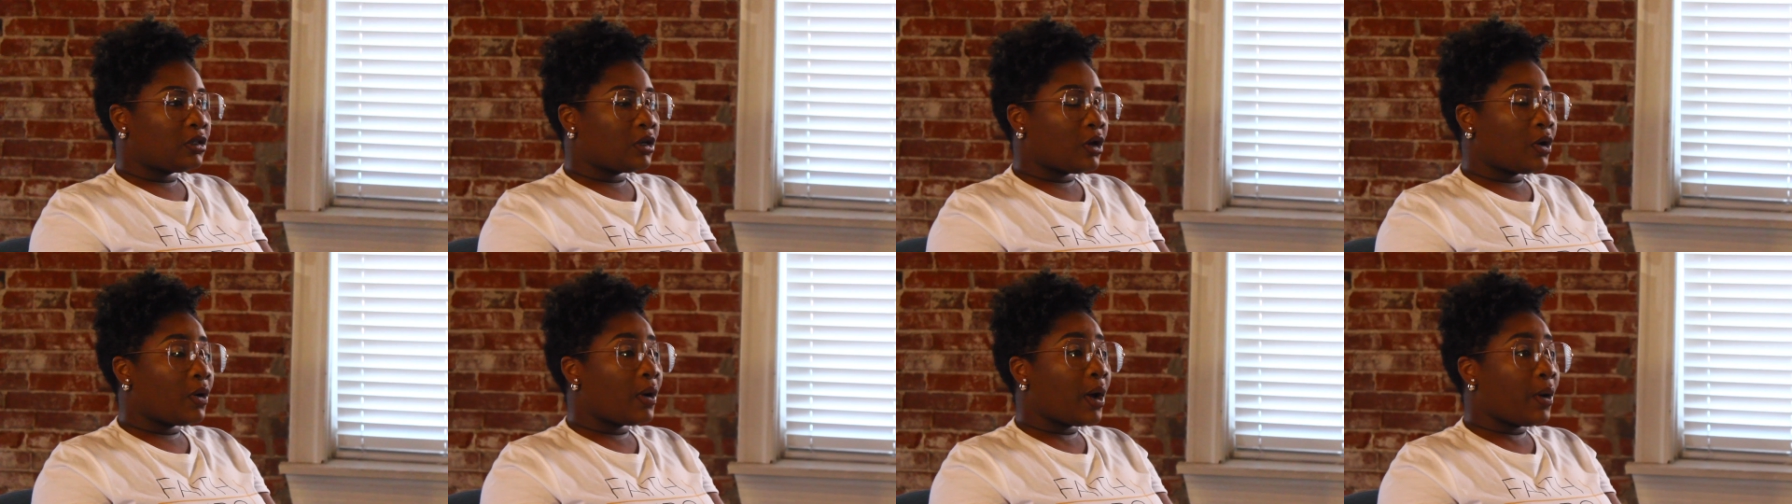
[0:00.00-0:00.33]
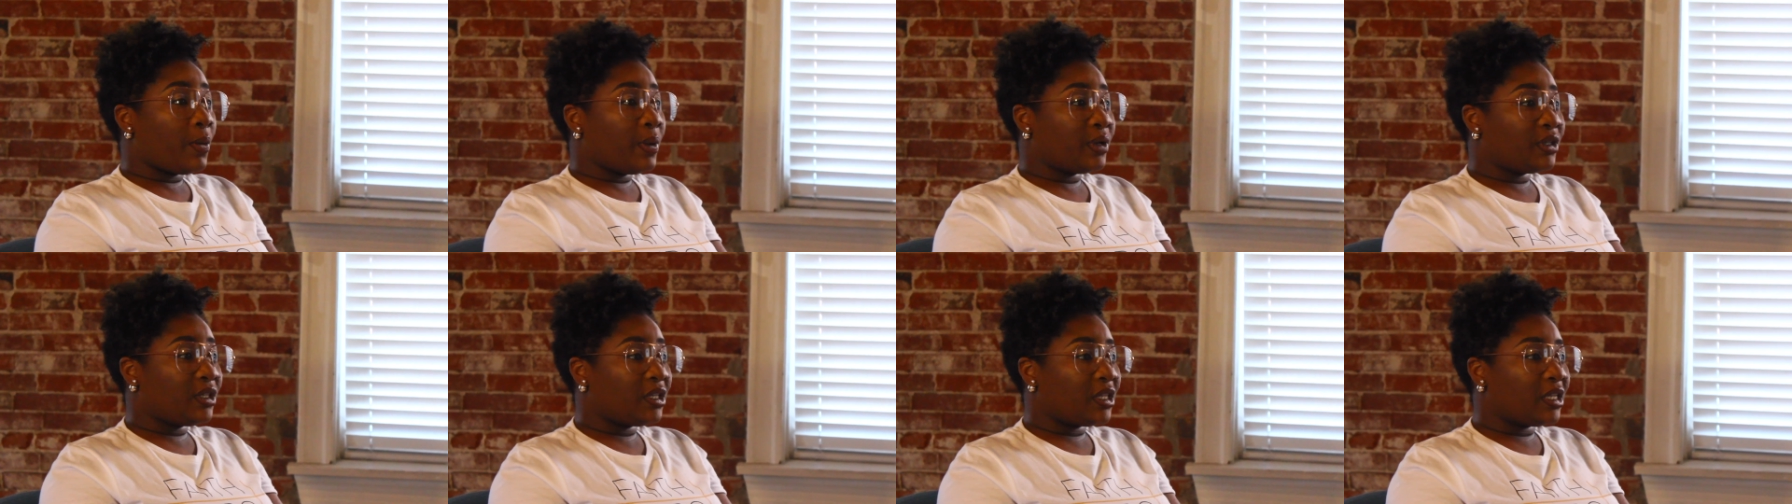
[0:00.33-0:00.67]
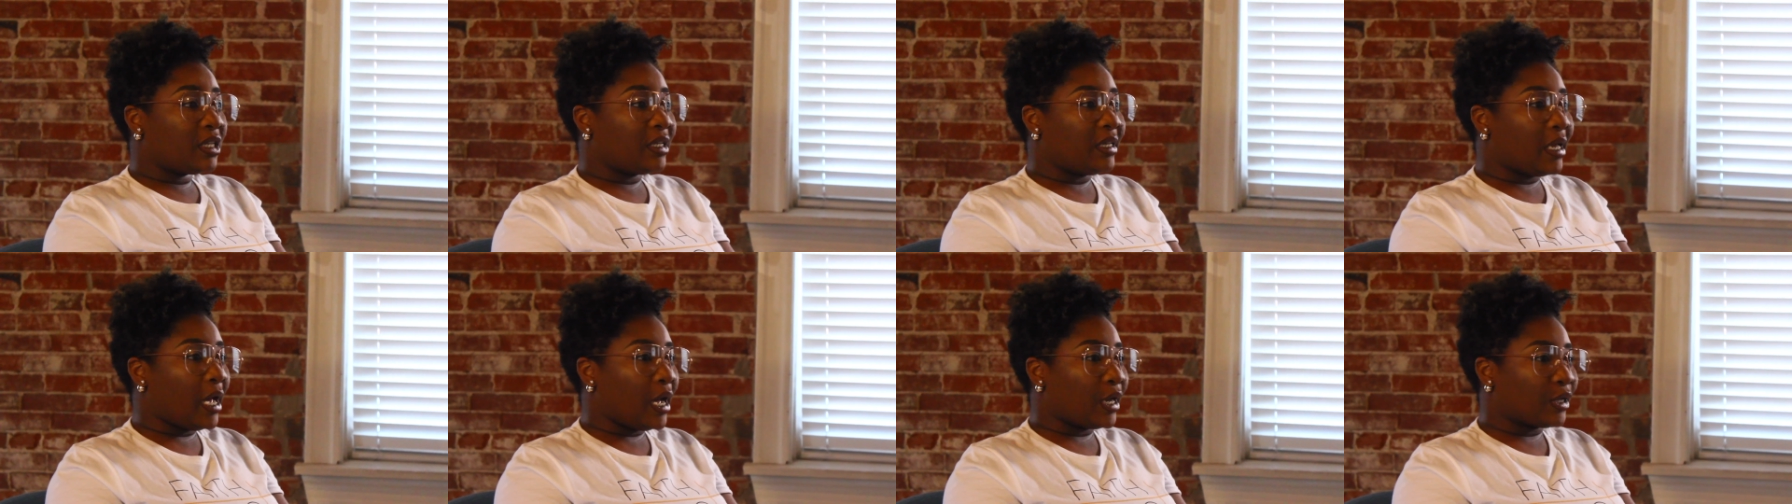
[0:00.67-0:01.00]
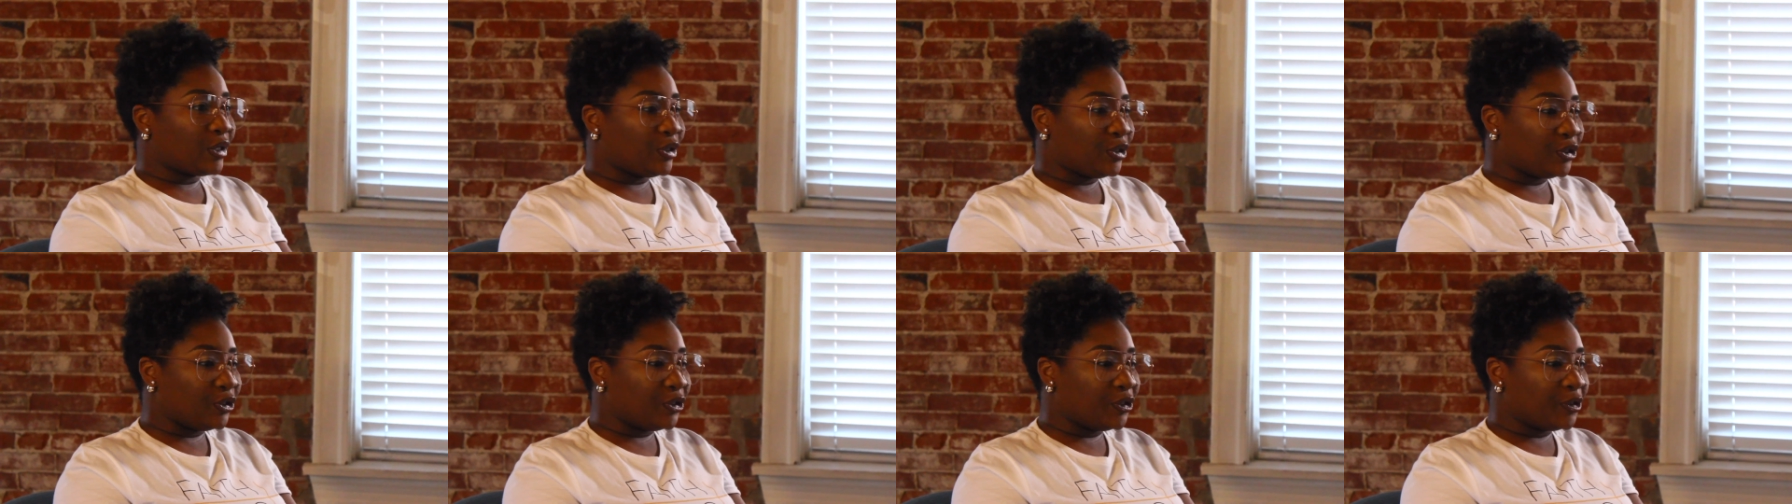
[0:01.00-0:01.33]
So I went to the
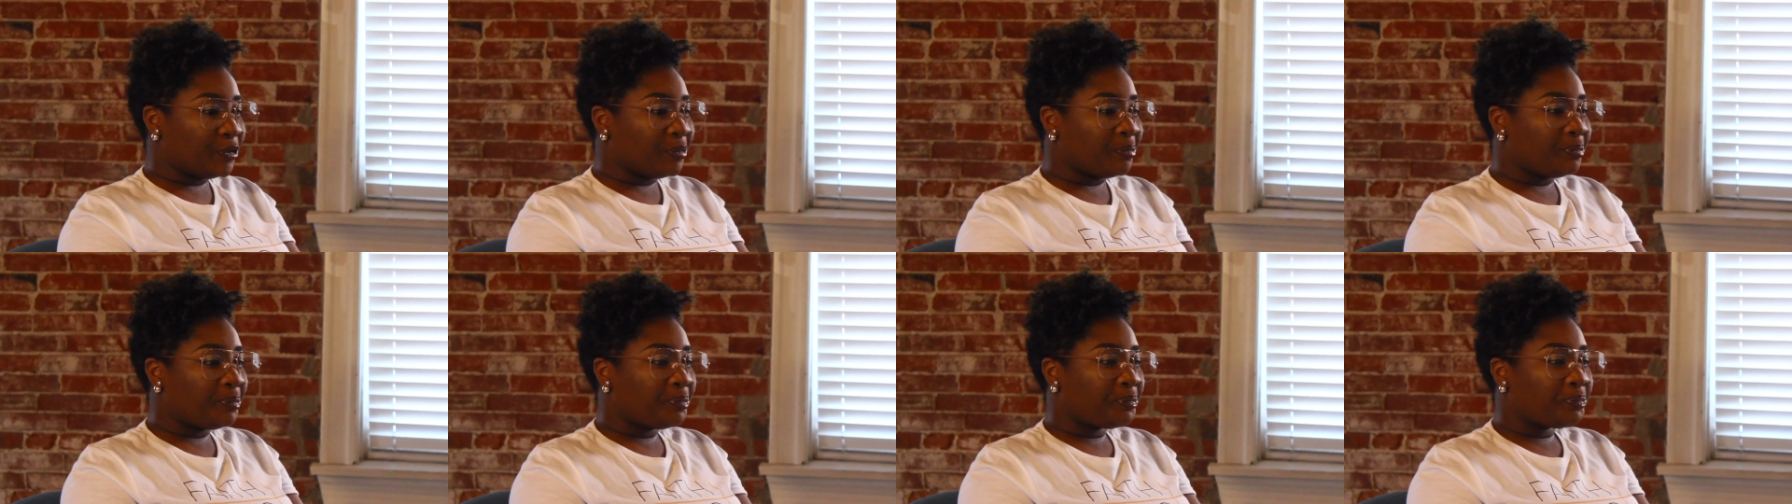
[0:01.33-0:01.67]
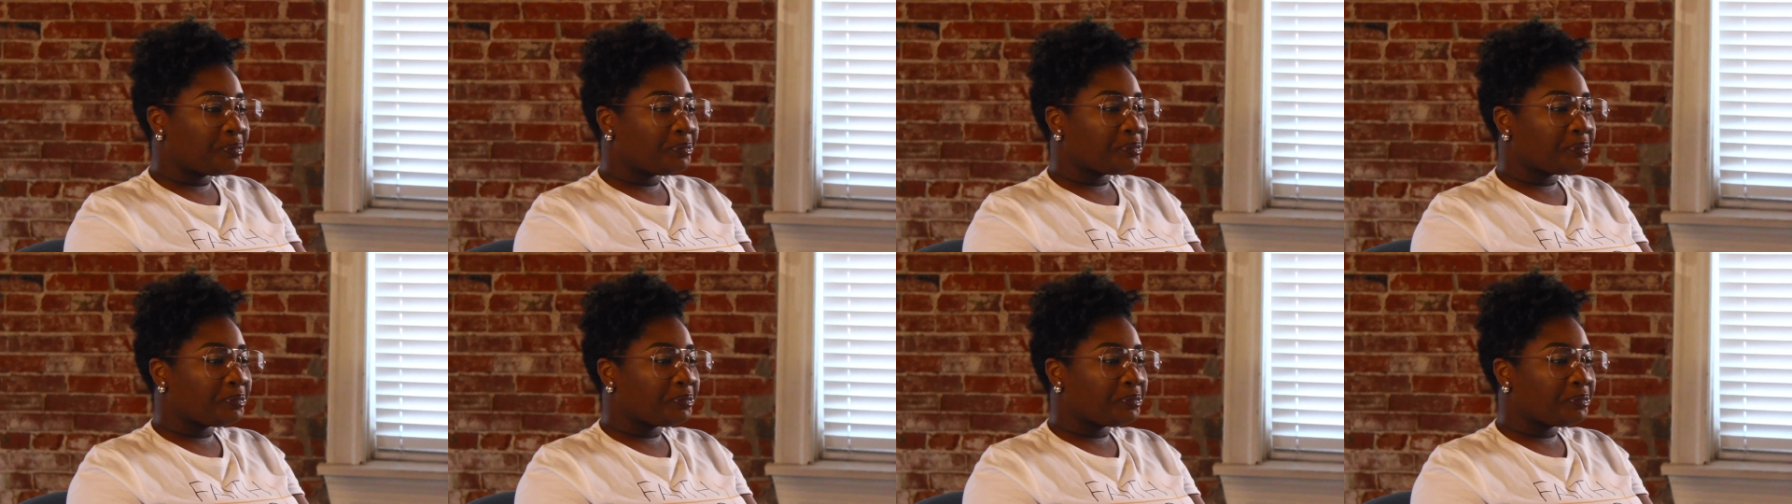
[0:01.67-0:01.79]
doctor